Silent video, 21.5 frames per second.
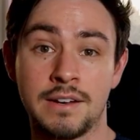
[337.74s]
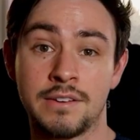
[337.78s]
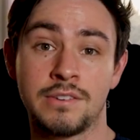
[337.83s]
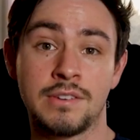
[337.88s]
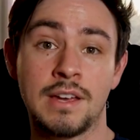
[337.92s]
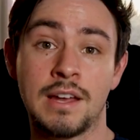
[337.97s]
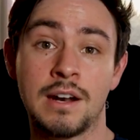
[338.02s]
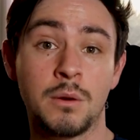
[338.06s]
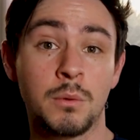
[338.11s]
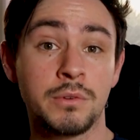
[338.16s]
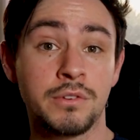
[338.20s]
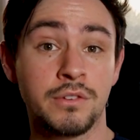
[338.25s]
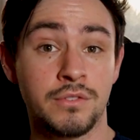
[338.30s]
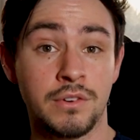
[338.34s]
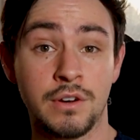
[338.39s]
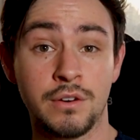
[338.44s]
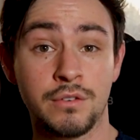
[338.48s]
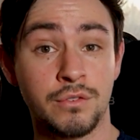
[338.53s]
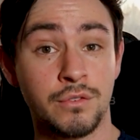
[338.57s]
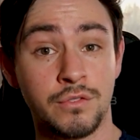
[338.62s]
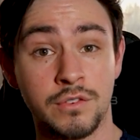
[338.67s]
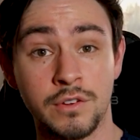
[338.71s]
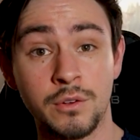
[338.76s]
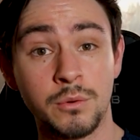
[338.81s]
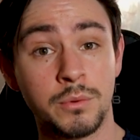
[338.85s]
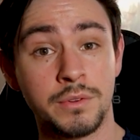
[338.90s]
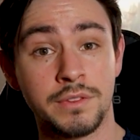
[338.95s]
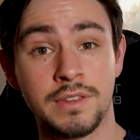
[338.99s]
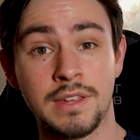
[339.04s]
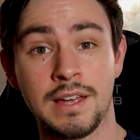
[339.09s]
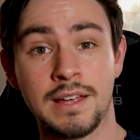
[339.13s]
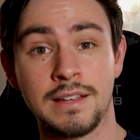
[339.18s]
decided I wasn't very fulfilled
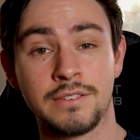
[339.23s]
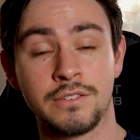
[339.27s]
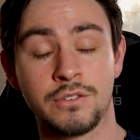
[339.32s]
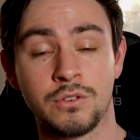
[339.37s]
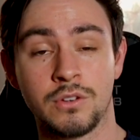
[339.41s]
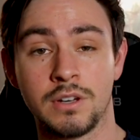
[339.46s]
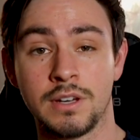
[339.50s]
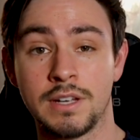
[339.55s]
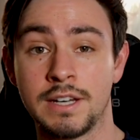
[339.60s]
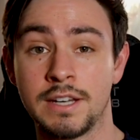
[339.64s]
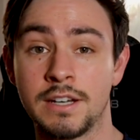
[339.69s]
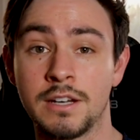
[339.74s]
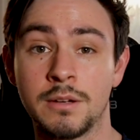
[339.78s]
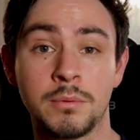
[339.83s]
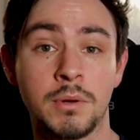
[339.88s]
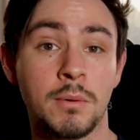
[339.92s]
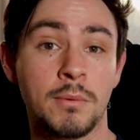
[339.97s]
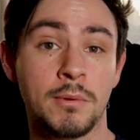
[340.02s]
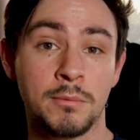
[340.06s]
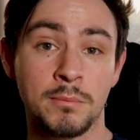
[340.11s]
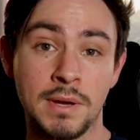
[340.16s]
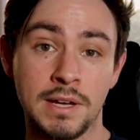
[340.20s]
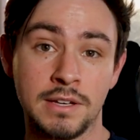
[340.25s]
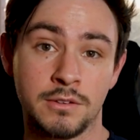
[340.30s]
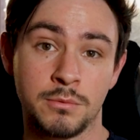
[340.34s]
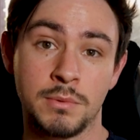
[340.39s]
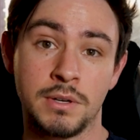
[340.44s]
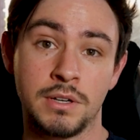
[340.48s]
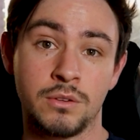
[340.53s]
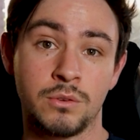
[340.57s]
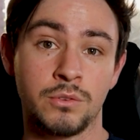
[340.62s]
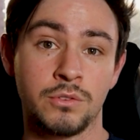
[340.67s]
with that, and so I ended up coming back to
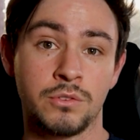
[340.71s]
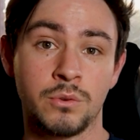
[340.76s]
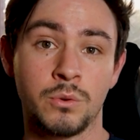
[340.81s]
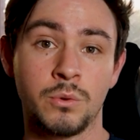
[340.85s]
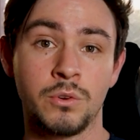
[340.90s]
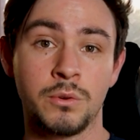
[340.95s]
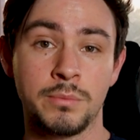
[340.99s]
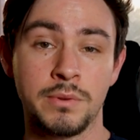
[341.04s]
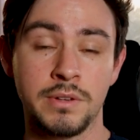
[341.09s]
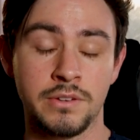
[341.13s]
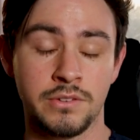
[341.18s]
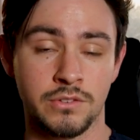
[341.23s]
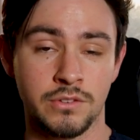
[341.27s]
medical school to be a